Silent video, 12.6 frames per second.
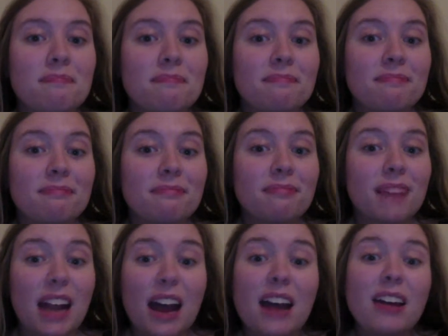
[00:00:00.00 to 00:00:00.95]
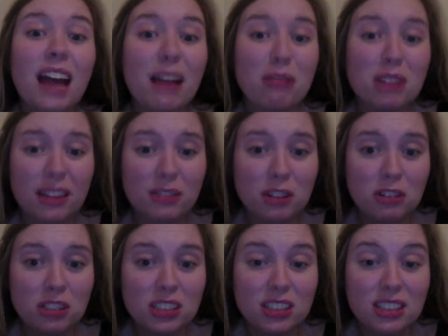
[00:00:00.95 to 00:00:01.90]
And I really have noticed a
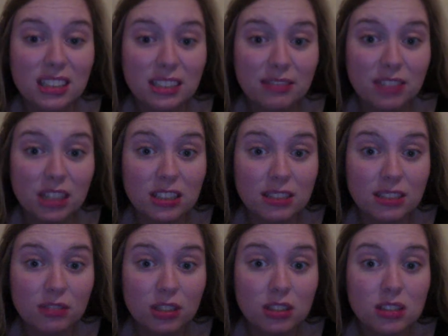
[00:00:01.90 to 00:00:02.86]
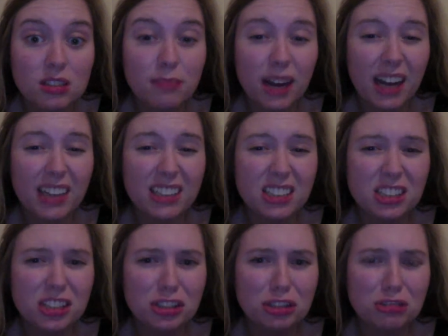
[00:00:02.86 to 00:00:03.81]
significant difference. My dishes
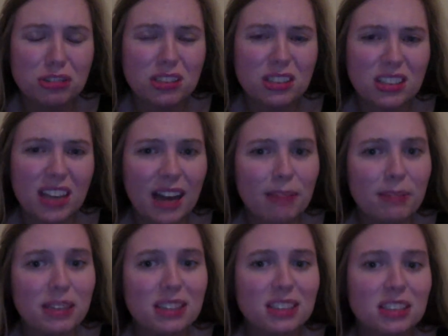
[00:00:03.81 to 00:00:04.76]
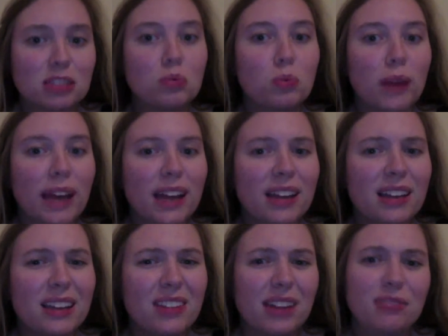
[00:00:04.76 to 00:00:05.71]
used to kind of be still wet. Even
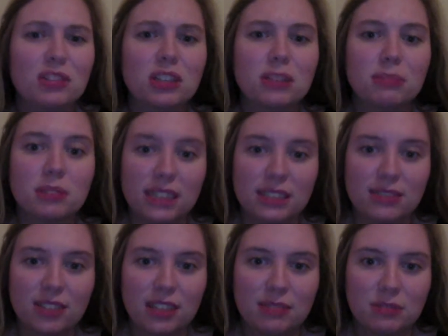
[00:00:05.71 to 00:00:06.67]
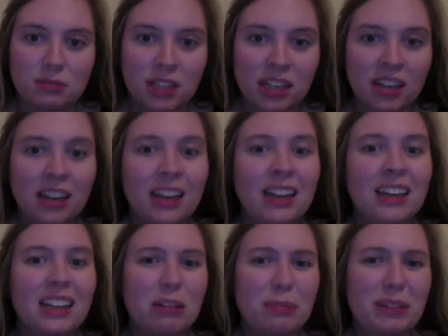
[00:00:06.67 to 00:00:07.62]
after a couple of days, if I left them in there, they would
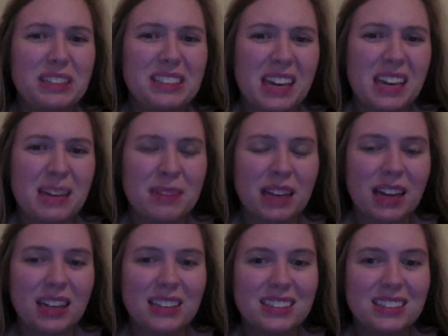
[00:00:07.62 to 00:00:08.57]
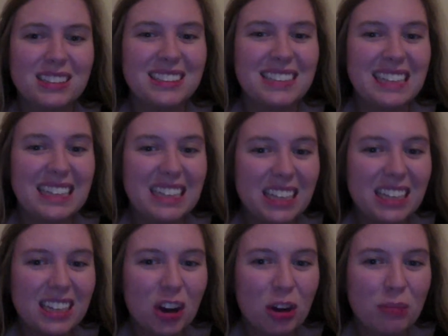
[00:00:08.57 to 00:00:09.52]
be damp and kind of stinky
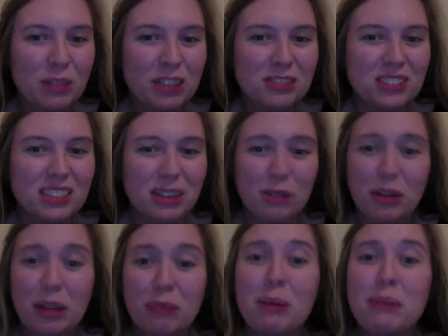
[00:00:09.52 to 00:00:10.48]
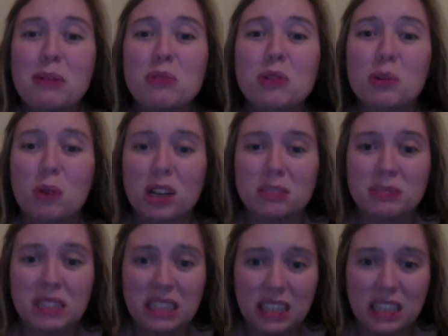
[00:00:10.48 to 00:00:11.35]
almost. It would make me want to wash them again.